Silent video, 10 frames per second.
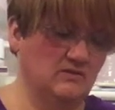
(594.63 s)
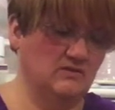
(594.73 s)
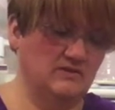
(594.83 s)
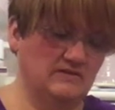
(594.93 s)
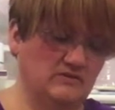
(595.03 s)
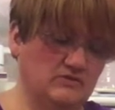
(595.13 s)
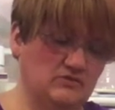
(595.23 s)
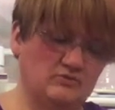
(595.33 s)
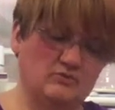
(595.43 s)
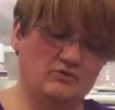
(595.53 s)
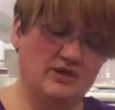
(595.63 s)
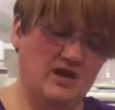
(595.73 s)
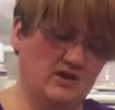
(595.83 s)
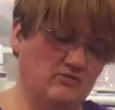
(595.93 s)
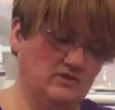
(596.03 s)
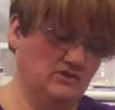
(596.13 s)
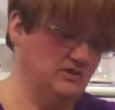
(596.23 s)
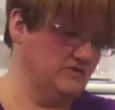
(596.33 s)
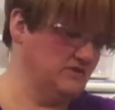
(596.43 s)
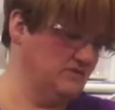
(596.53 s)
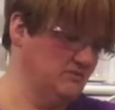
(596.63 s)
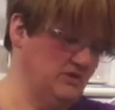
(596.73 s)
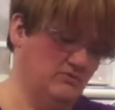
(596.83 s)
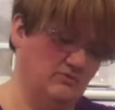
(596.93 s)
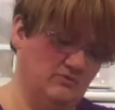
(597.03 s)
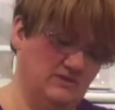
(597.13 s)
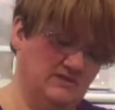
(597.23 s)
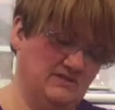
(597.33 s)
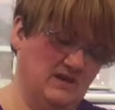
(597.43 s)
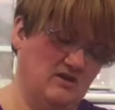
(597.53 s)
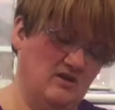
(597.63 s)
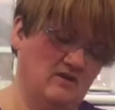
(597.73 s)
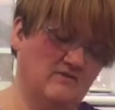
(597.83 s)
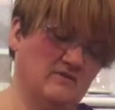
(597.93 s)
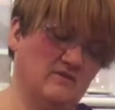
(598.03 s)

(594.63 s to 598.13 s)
these little strips are pretty accurate too. So let me rinse that off.